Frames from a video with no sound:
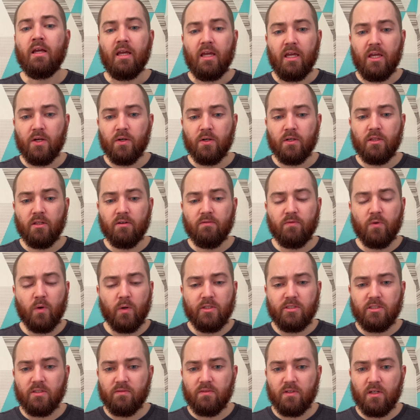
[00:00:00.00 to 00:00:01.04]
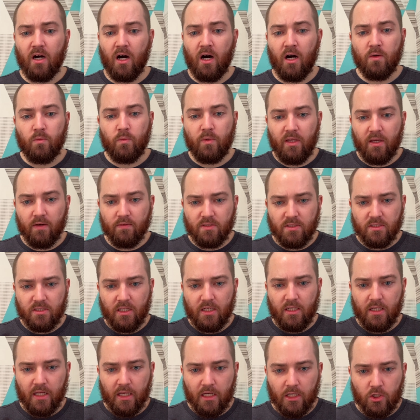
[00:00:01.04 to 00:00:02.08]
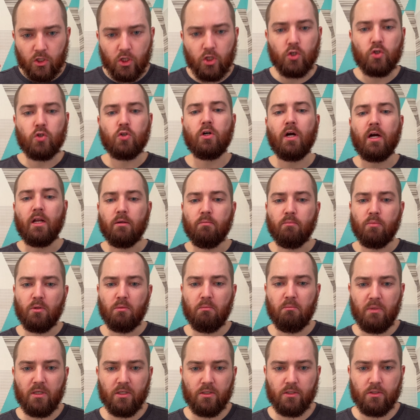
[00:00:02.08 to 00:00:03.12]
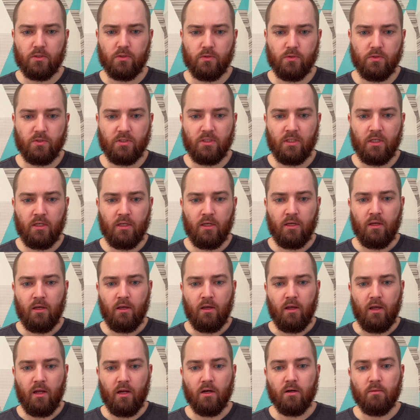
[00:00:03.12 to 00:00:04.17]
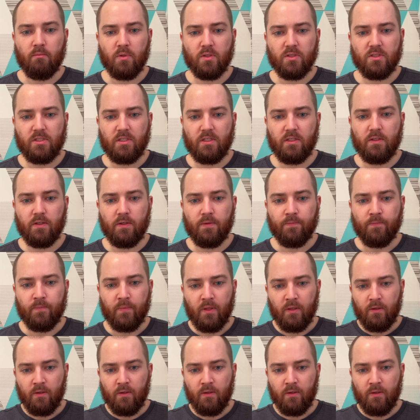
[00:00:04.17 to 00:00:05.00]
Here in the voice of God, we have seen incredible miracles here in Brazil.